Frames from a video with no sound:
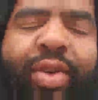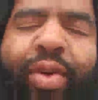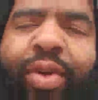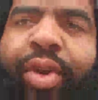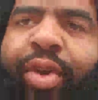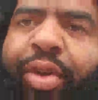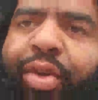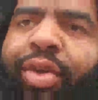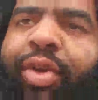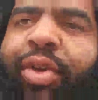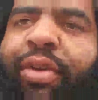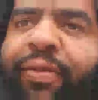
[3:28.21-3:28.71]
or
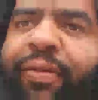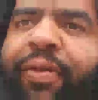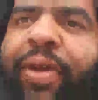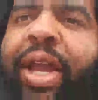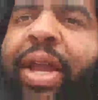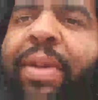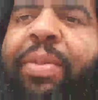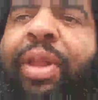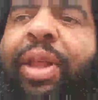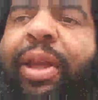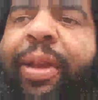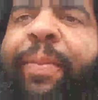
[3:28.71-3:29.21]
you're
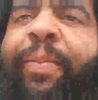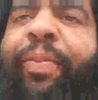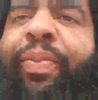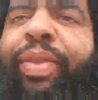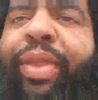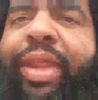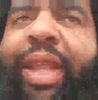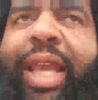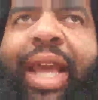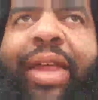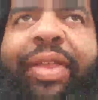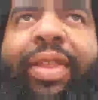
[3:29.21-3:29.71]
family,
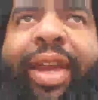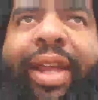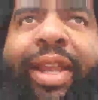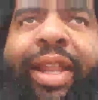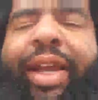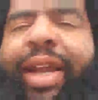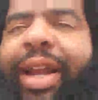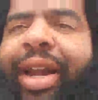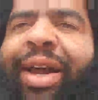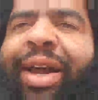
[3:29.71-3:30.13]
and then like,